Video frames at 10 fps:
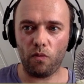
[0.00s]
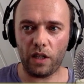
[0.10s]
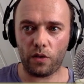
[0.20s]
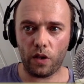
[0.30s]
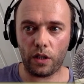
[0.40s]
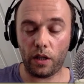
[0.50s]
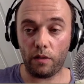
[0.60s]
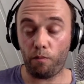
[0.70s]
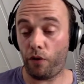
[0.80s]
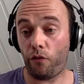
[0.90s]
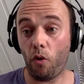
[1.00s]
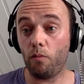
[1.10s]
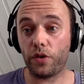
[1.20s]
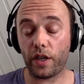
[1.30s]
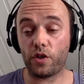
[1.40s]
it it
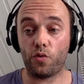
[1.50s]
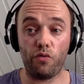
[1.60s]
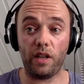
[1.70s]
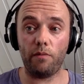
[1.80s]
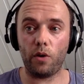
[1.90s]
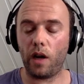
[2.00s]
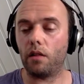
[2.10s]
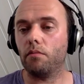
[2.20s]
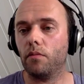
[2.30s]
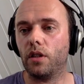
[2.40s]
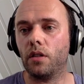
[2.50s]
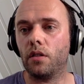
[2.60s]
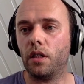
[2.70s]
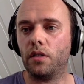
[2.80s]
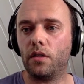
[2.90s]
performs extremely well, but
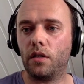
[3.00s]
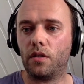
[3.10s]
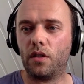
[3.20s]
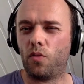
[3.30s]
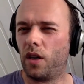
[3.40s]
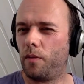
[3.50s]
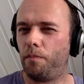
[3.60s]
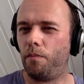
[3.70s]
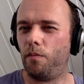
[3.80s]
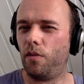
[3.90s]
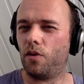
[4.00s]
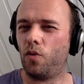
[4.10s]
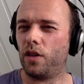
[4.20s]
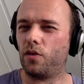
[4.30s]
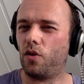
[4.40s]
it's it's mm-hmm. it's a quite a
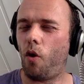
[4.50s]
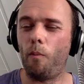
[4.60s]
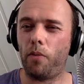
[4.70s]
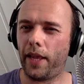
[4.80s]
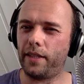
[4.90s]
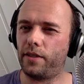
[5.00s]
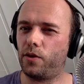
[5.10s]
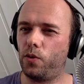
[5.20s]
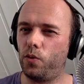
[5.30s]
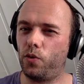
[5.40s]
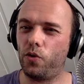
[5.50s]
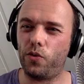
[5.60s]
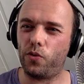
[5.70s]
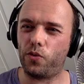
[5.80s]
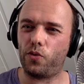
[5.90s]
quite complex to
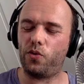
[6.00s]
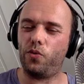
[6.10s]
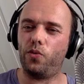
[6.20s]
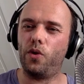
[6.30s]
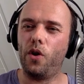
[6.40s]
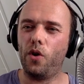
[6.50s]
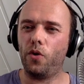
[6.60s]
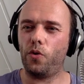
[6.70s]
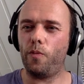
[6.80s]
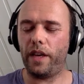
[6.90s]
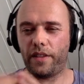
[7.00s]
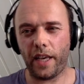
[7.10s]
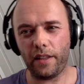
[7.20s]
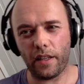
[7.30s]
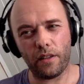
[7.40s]
to to to
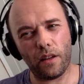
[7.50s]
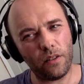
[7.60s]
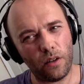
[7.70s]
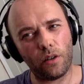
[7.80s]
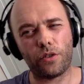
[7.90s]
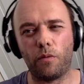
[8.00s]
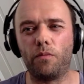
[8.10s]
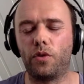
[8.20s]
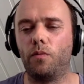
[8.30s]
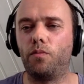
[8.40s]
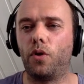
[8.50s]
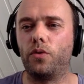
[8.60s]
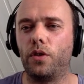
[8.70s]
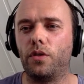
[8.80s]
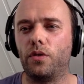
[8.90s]
maintain and, and there are some some
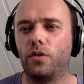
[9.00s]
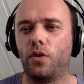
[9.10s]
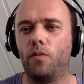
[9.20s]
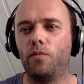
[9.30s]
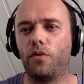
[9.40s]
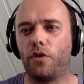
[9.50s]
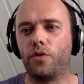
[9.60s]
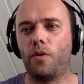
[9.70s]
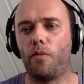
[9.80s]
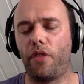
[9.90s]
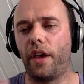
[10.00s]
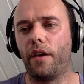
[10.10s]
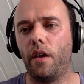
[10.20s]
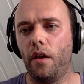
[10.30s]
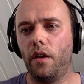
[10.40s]
process some something